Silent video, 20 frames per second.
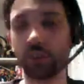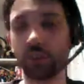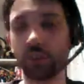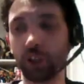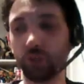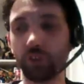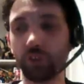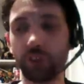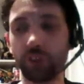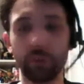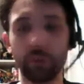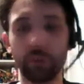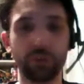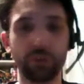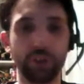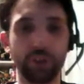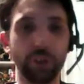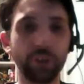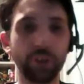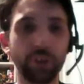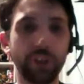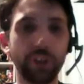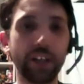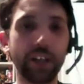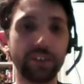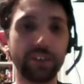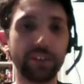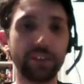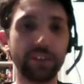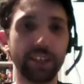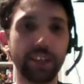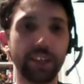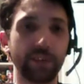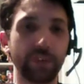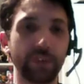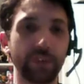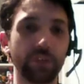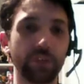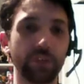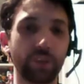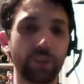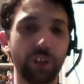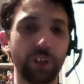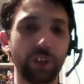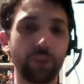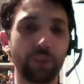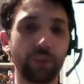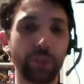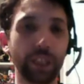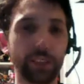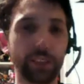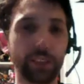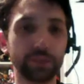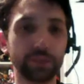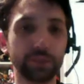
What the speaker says: a good reception, New and Tasty has. I mean, especially off me.